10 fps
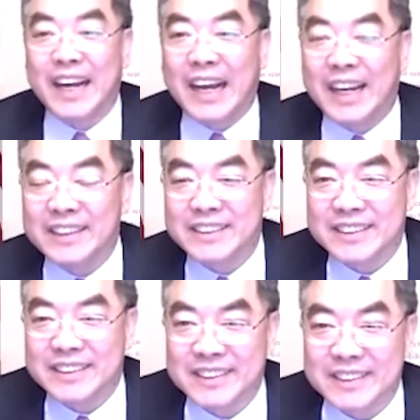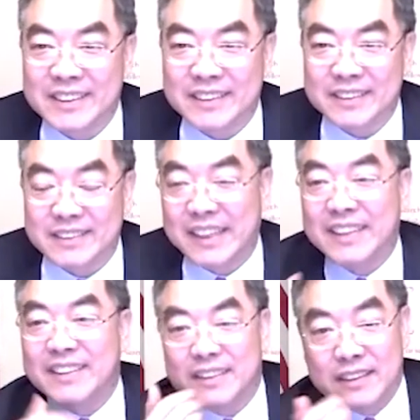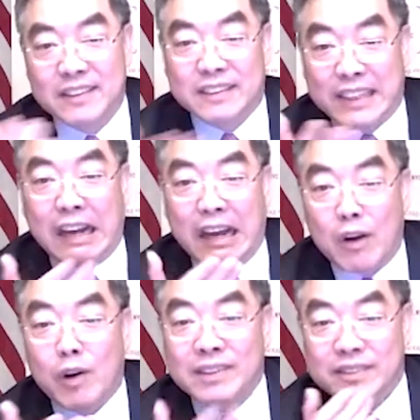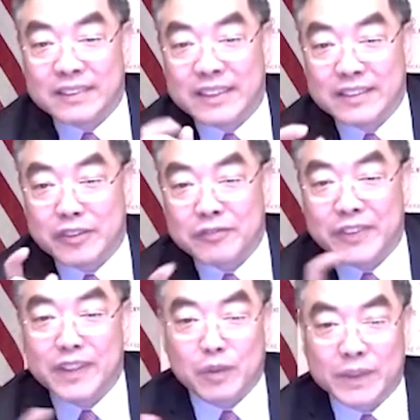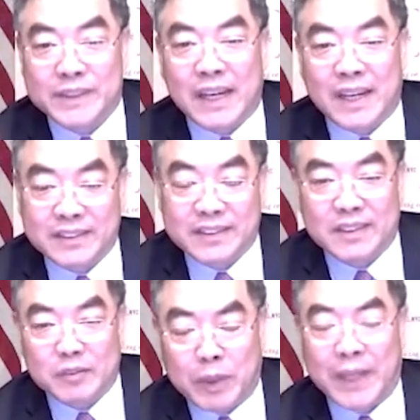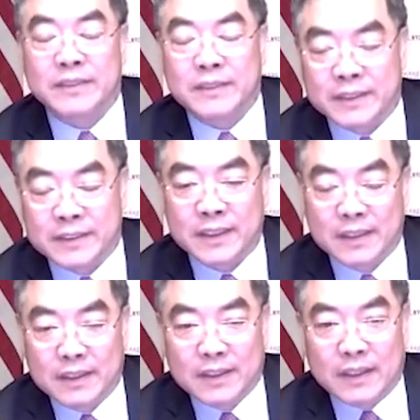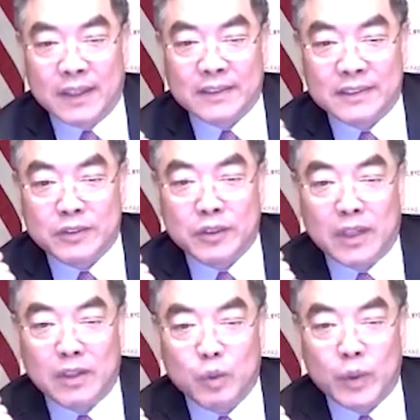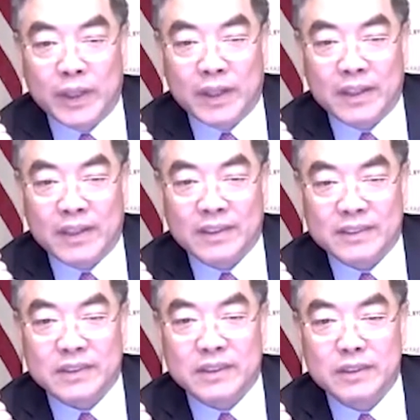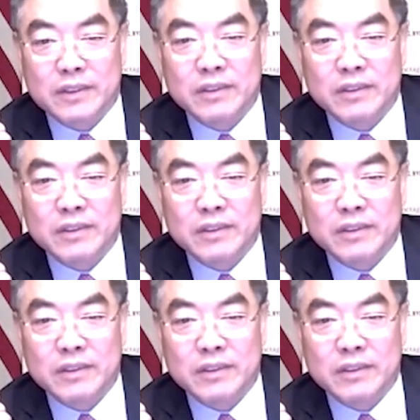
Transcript: and than the figure with other partners. And you know, we are still